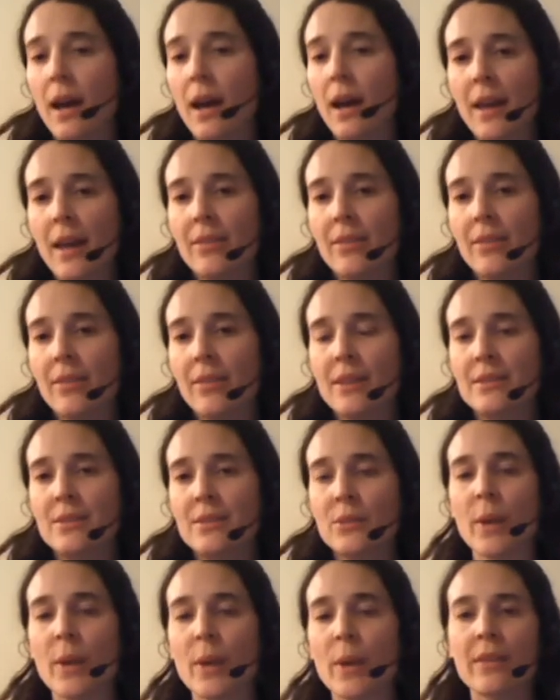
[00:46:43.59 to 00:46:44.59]
and that's
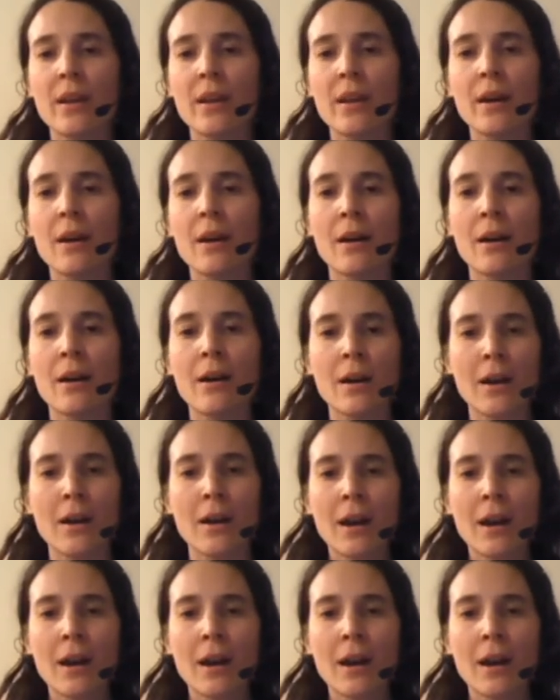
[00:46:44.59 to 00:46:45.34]
the way they are.